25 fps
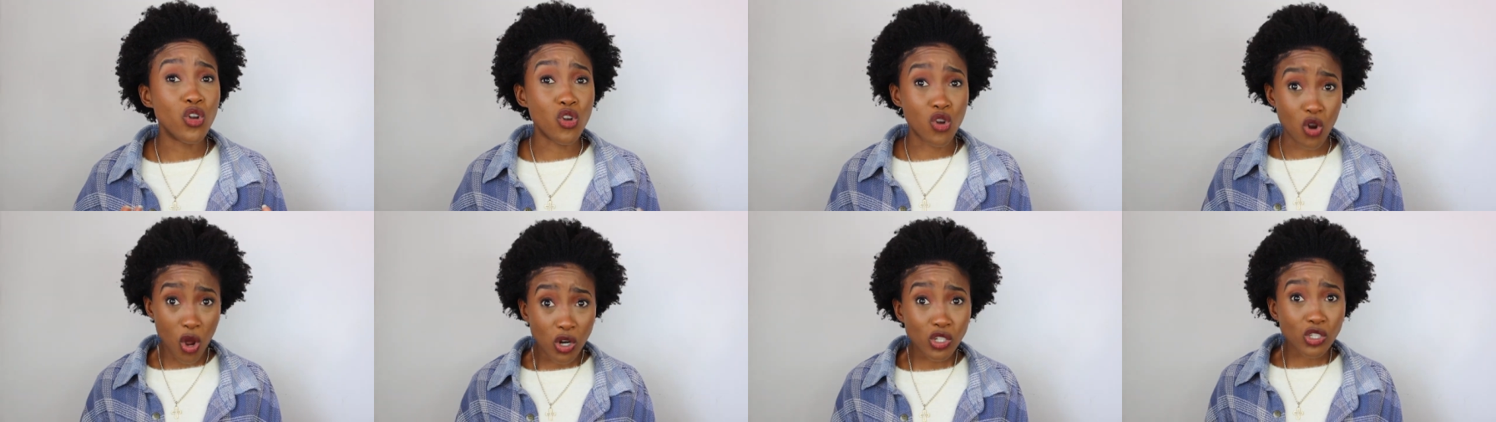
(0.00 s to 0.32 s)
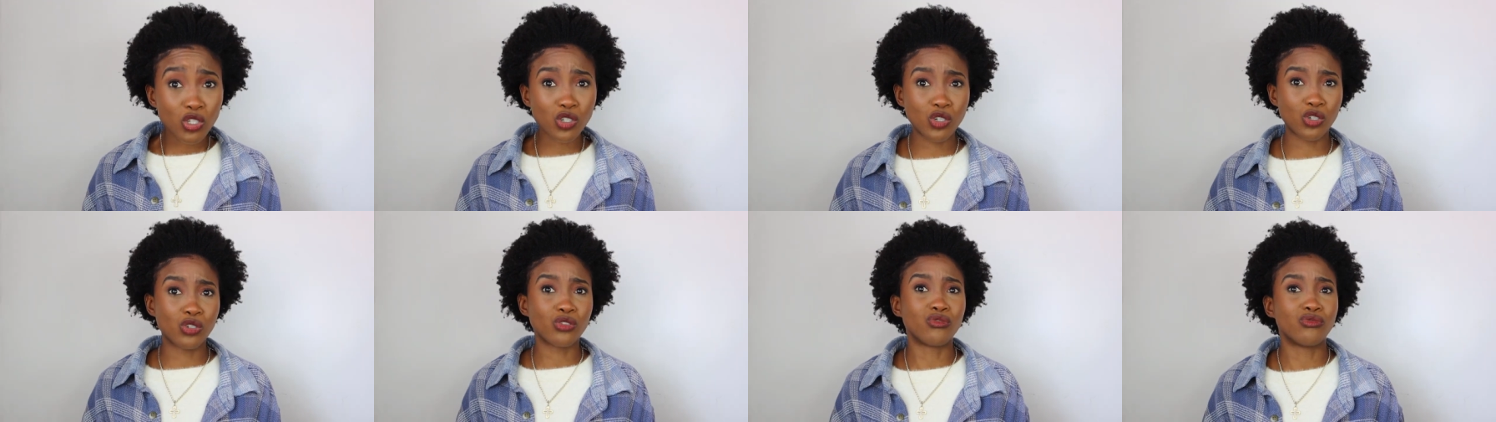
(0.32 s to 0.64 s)
not
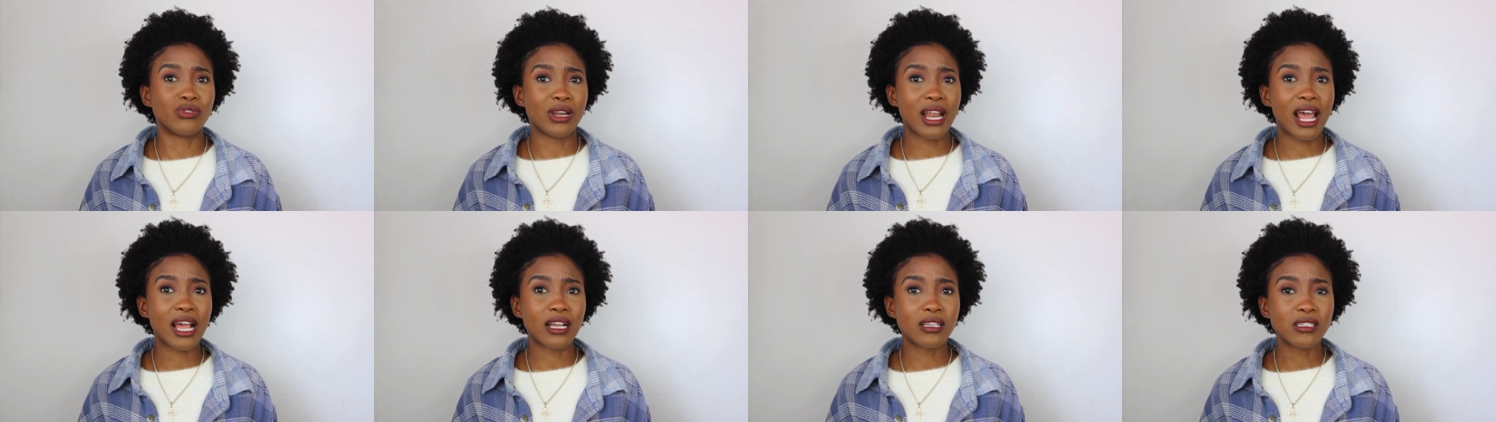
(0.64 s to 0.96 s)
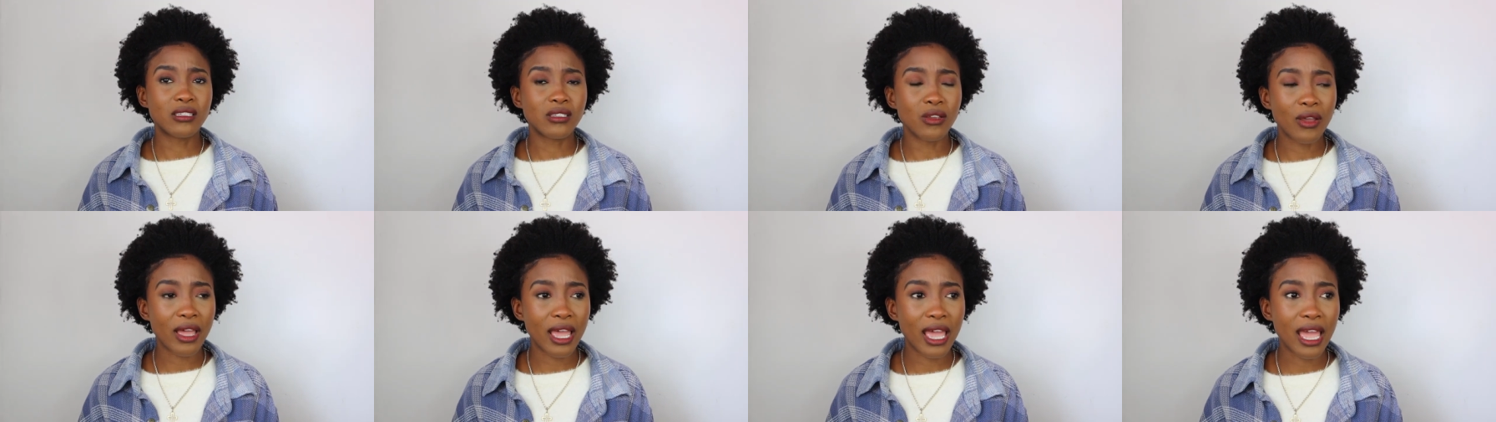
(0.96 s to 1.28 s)
to
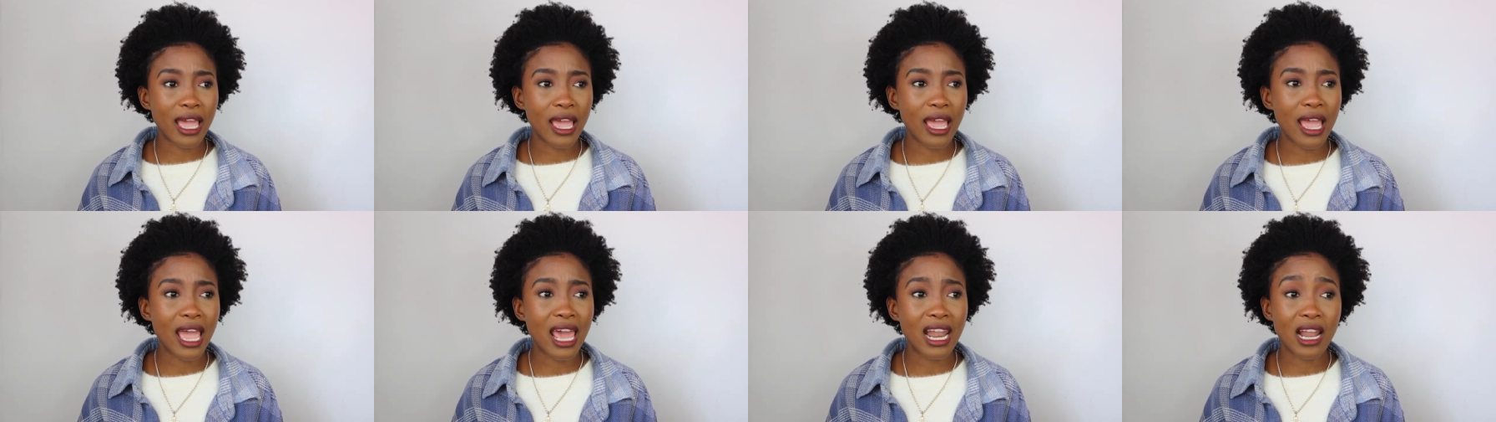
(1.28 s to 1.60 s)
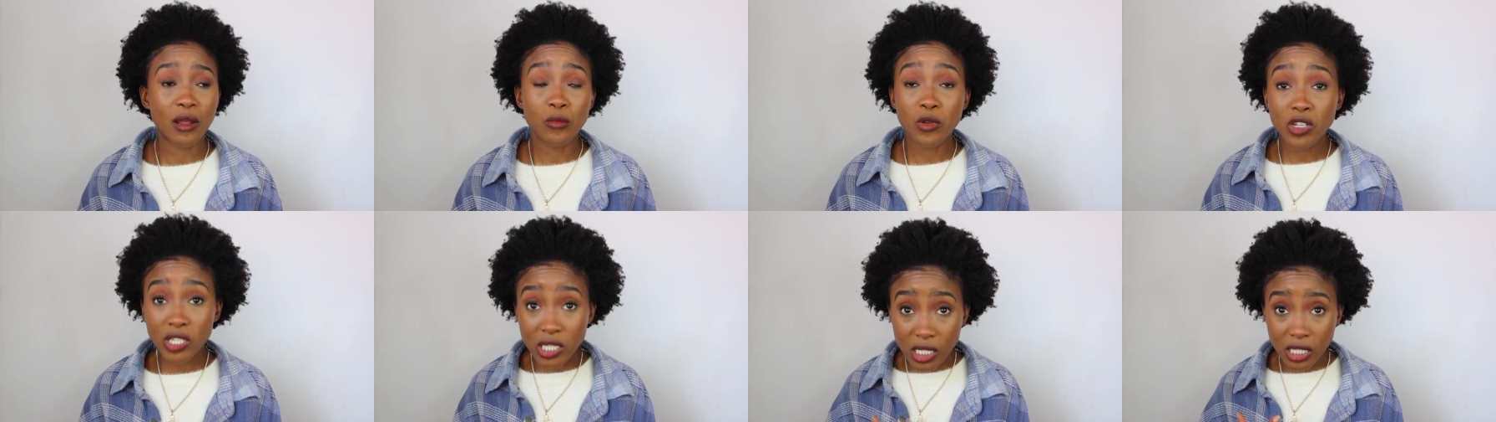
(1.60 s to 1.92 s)
relax your hair. And
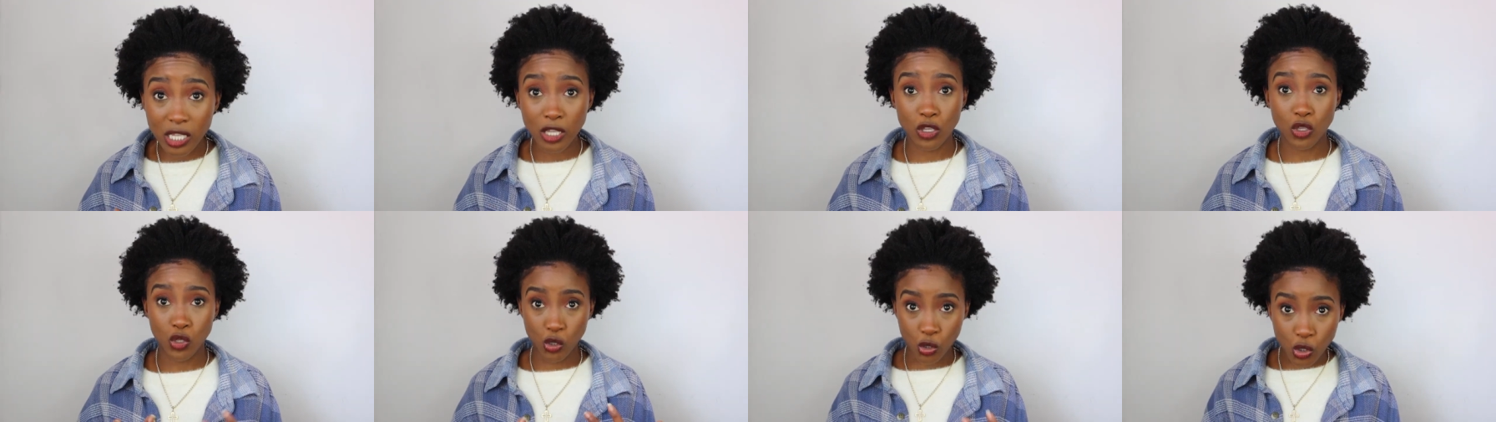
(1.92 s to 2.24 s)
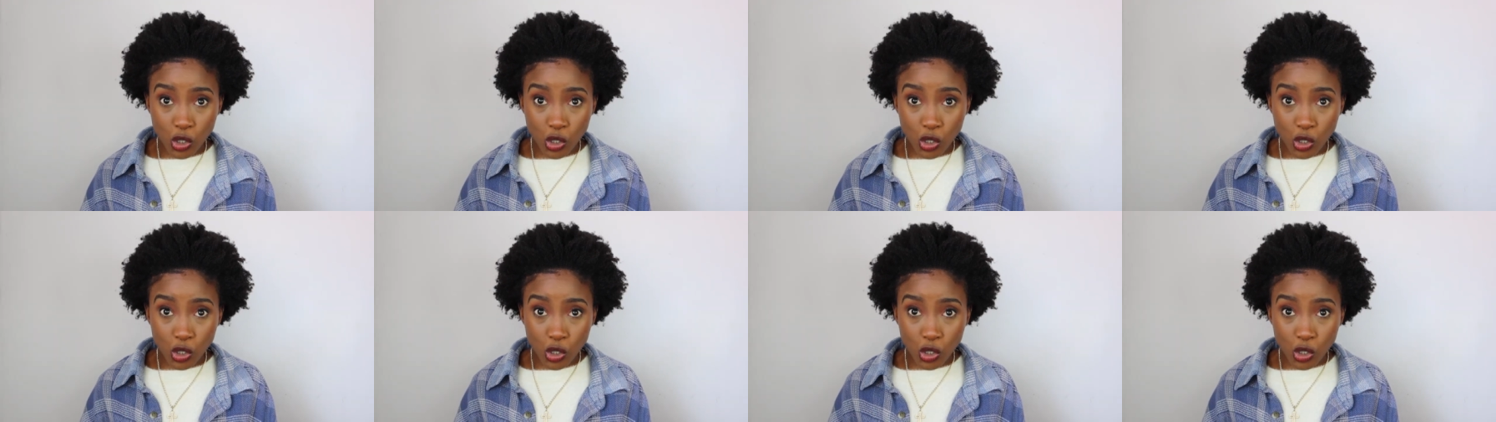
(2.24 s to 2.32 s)
I'm not saying you